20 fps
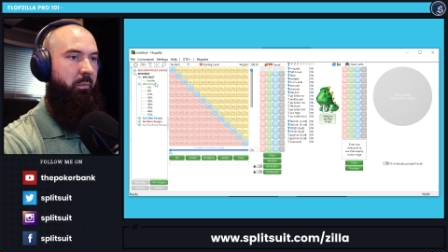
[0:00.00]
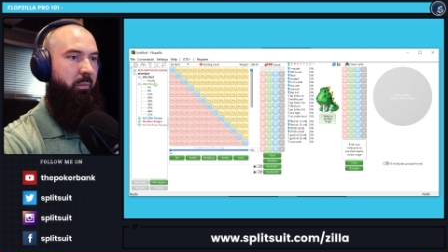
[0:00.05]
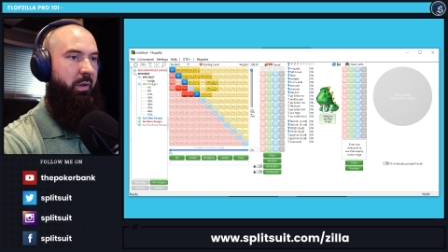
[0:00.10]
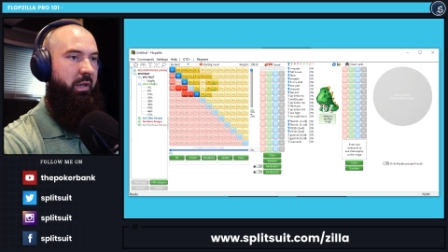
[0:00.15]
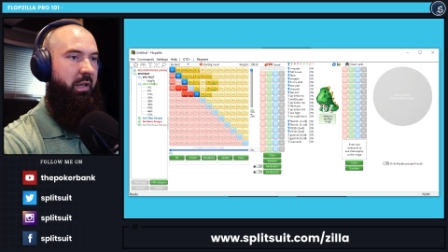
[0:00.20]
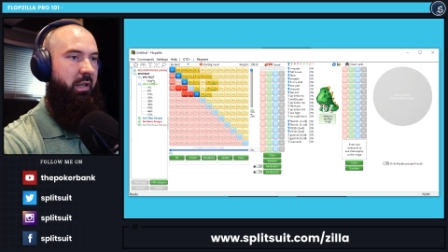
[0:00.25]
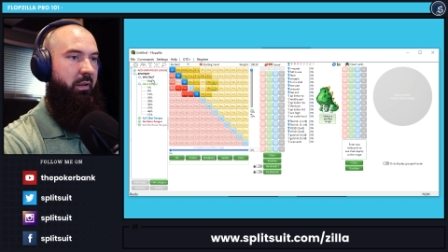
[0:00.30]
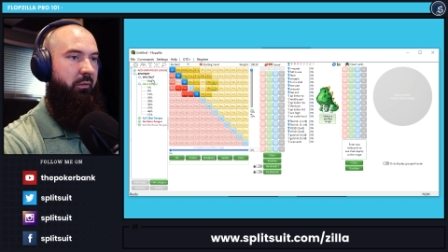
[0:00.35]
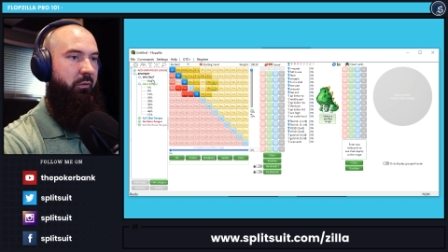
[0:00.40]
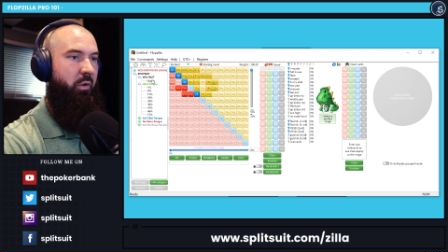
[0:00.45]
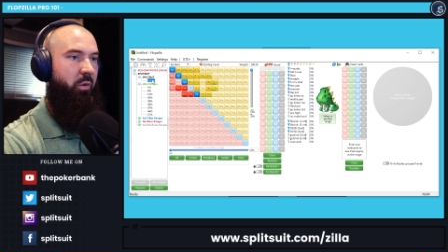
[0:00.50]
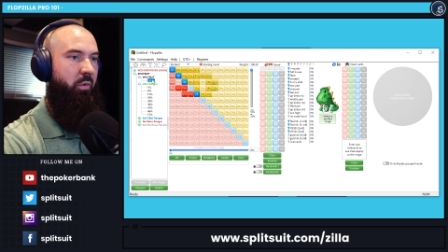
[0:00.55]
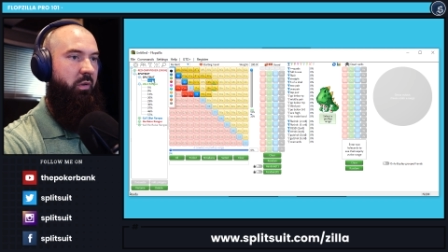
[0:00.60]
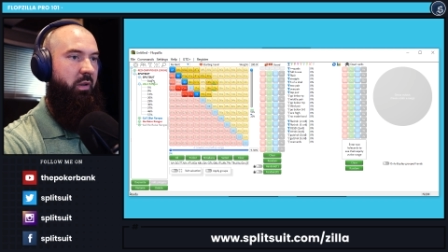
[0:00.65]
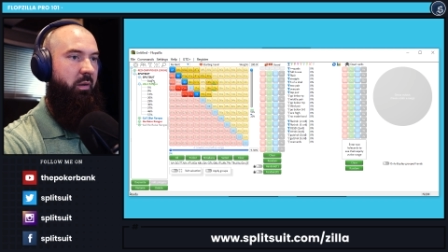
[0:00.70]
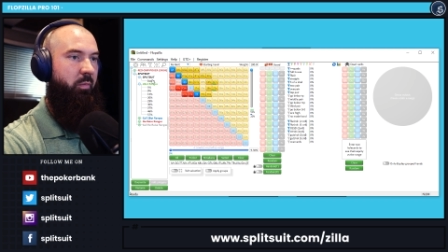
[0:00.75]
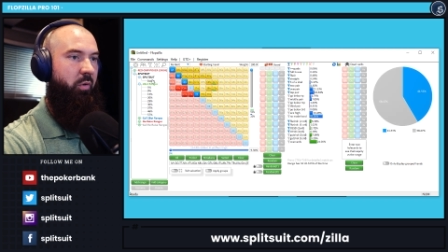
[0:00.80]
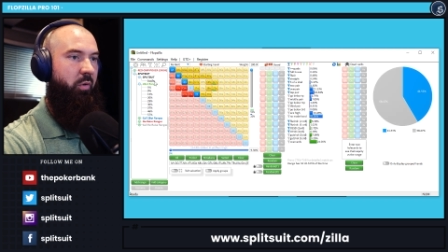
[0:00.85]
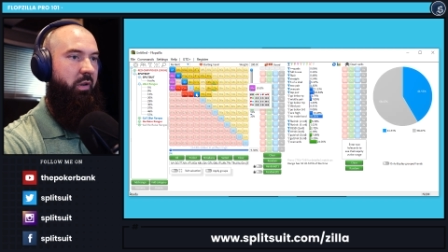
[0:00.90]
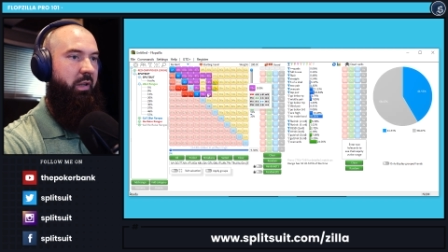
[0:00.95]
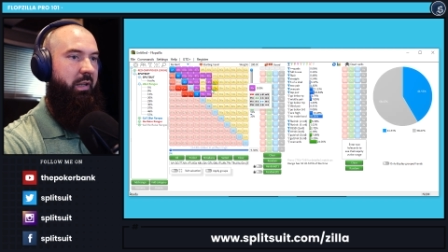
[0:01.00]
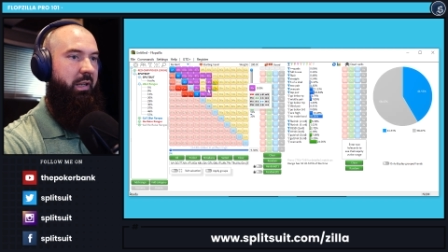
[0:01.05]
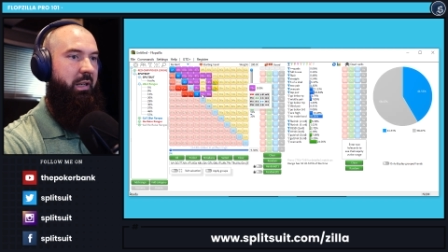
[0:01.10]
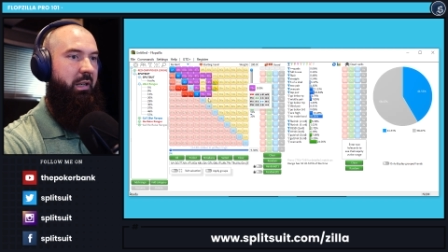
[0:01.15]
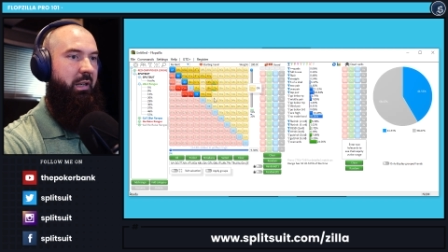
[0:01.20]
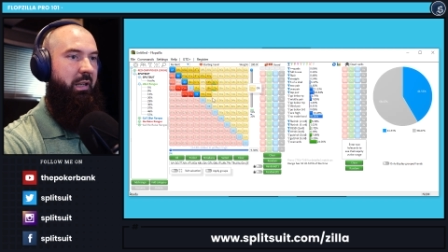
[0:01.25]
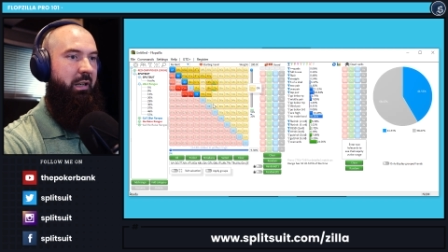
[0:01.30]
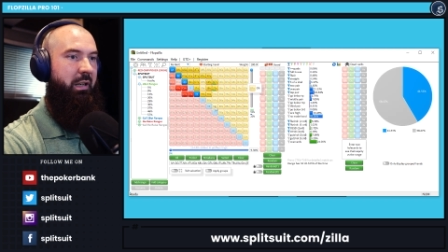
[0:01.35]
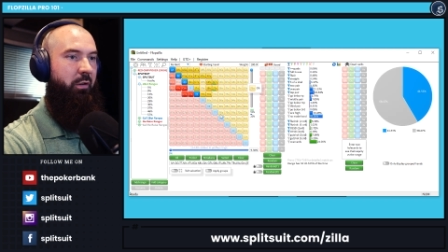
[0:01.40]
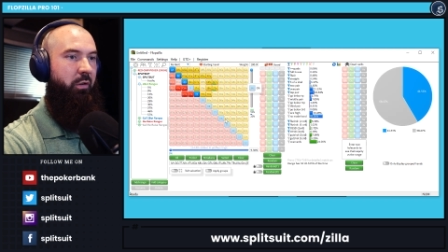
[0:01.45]
But if you double click
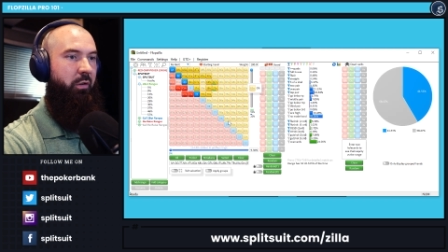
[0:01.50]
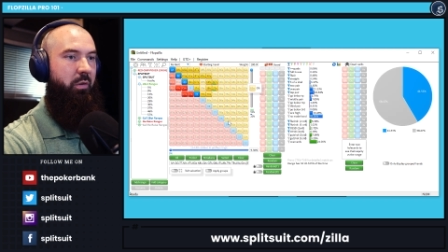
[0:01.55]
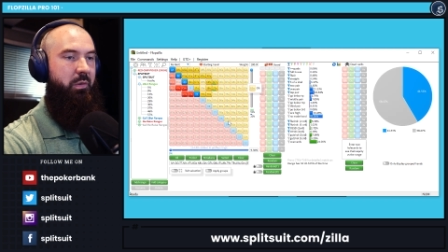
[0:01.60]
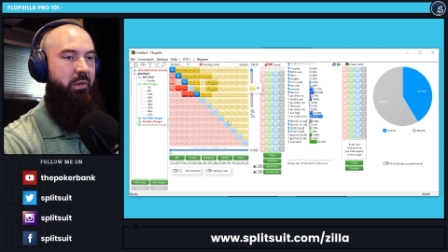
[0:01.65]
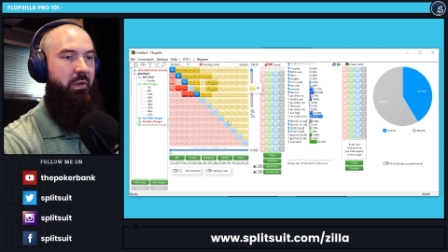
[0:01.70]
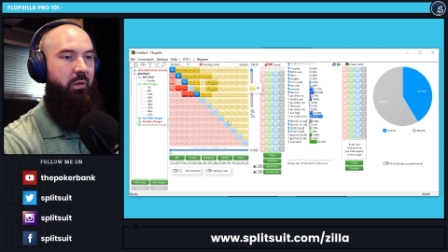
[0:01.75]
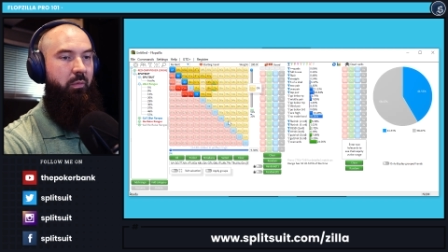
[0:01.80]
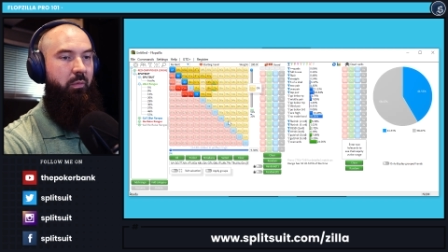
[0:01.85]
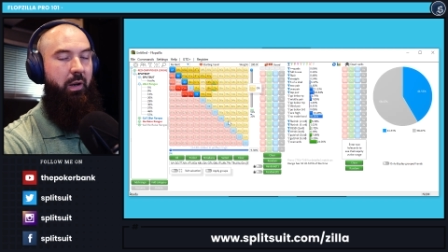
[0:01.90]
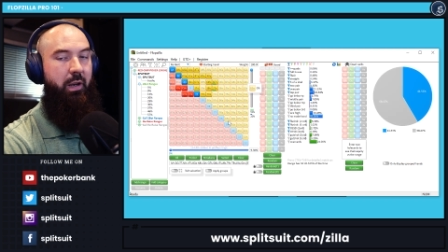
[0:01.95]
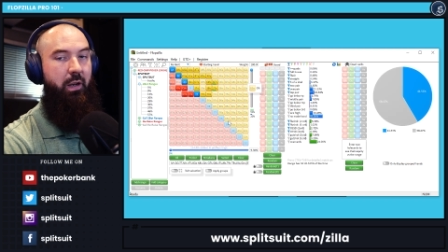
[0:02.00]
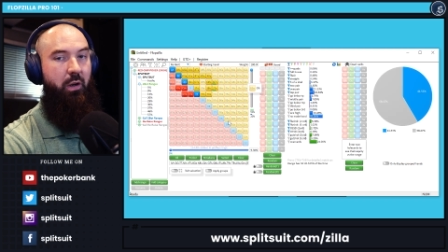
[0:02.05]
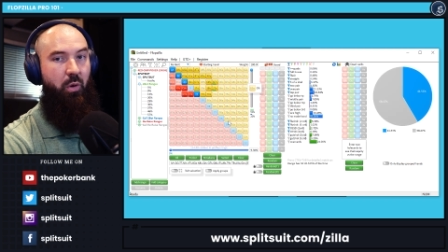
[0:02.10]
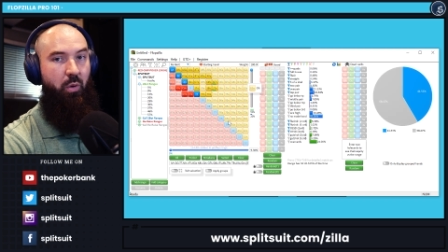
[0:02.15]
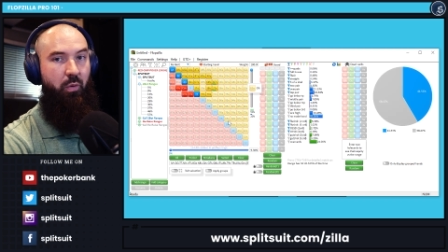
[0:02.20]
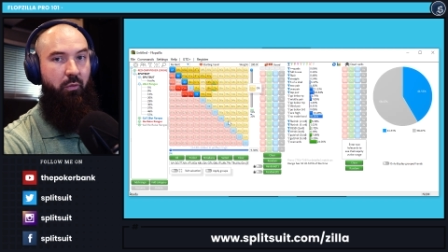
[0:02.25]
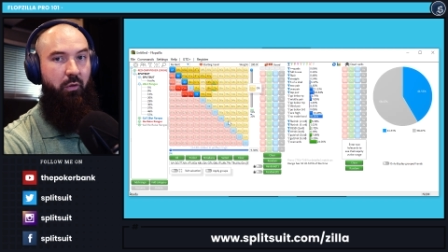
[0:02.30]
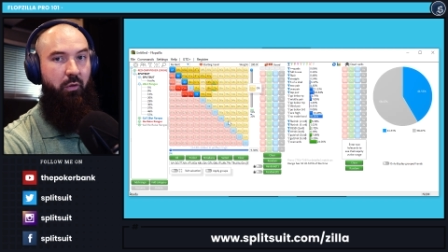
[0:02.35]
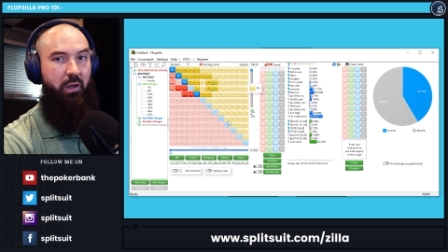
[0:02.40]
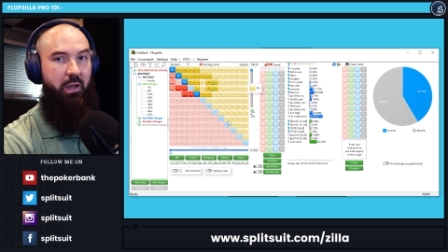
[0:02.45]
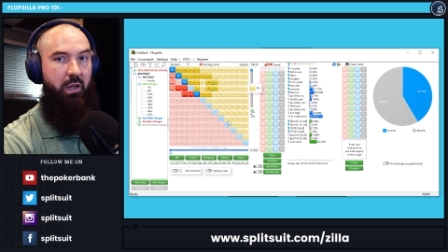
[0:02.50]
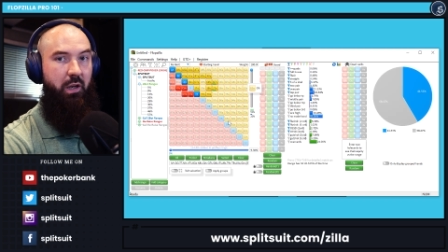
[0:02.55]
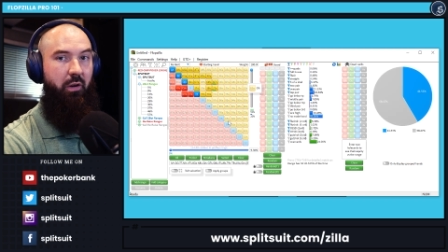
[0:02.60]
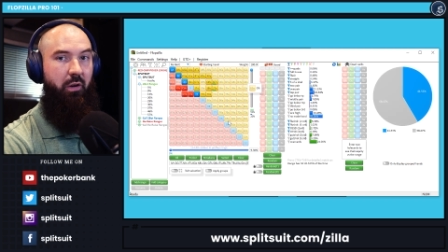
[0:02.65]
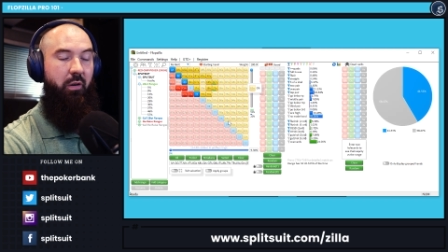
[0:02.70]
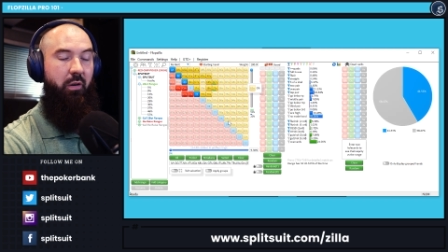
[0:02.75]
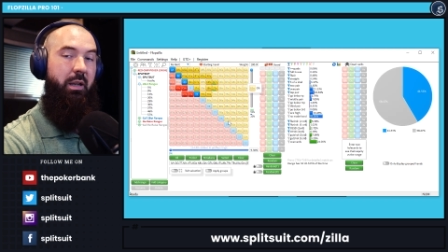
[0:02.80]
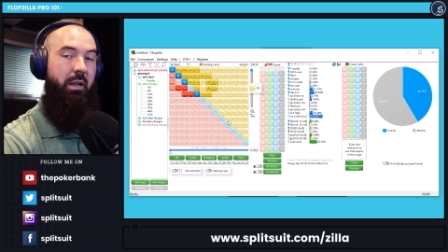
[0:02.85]
it, it loads it right over here.